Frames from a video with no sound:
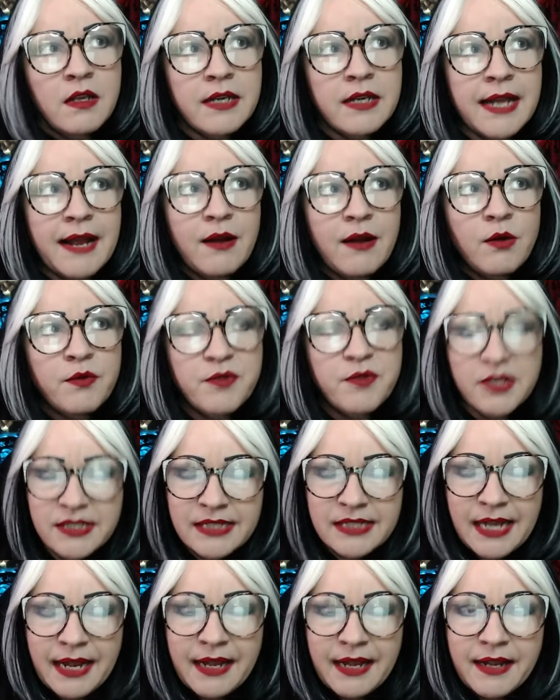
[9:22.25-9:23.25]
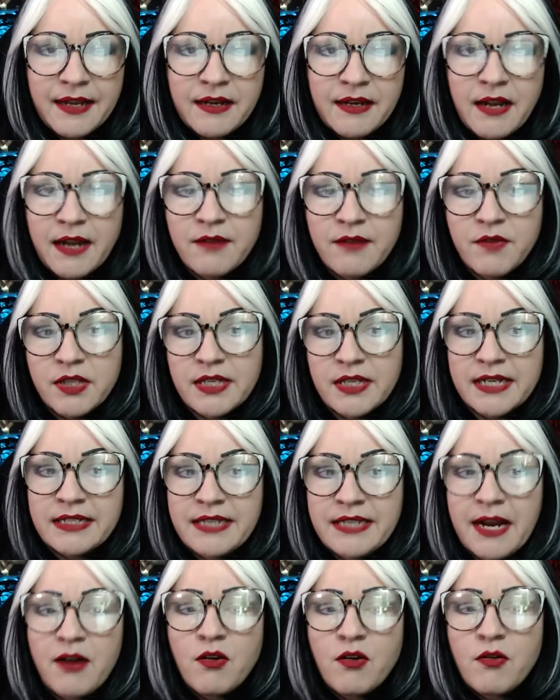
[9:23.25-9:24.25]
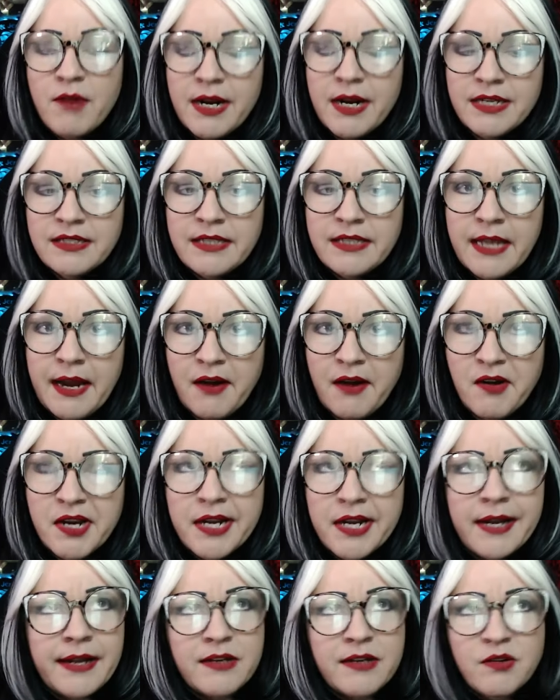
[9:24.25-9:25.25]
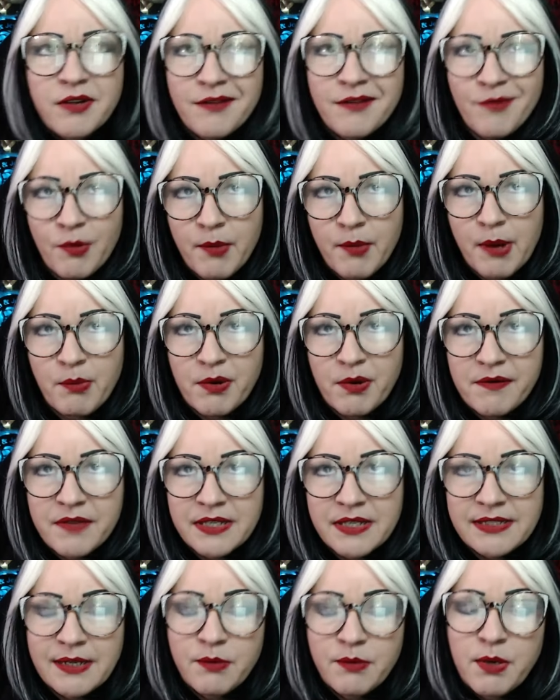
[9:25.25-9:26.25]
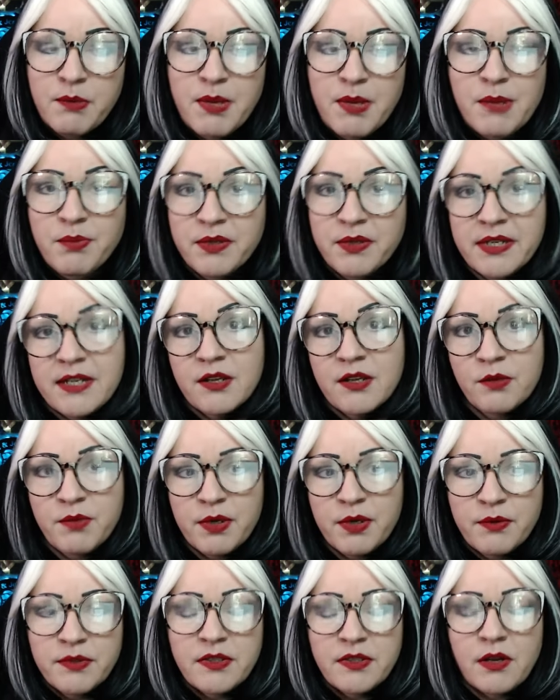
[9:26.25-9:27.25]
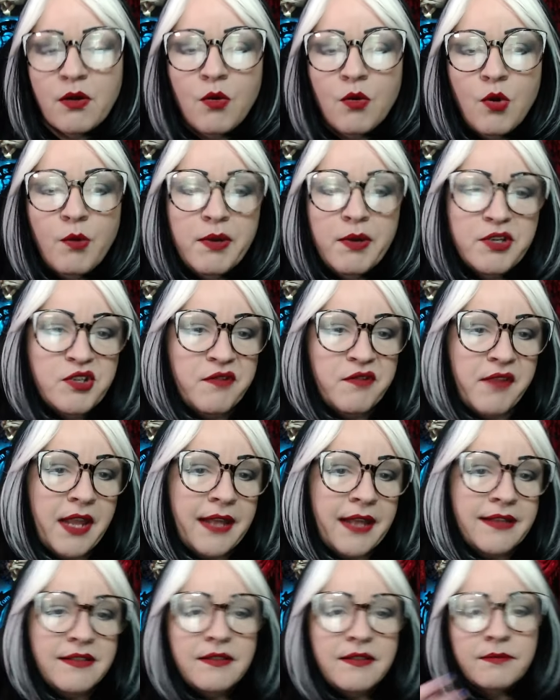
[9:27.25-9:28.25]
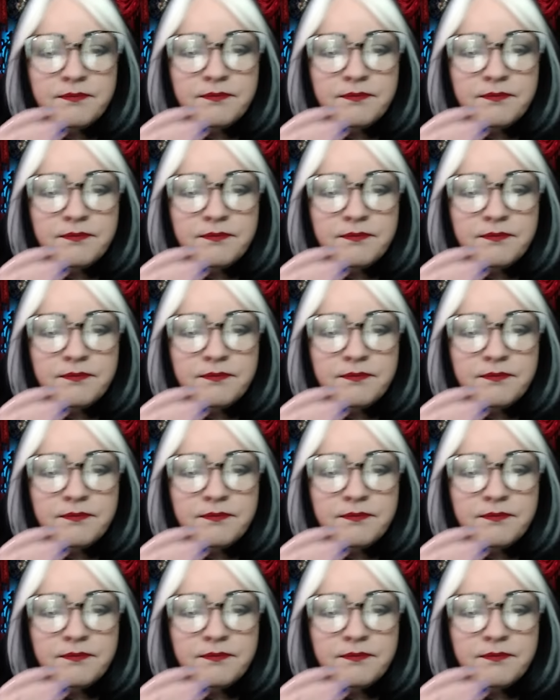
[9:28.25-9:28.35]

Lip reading: Now, this guy kind of had, like, terrorized the area. I don't even remember if they said how many people he killed, but it was, like, a whole bunch of kids.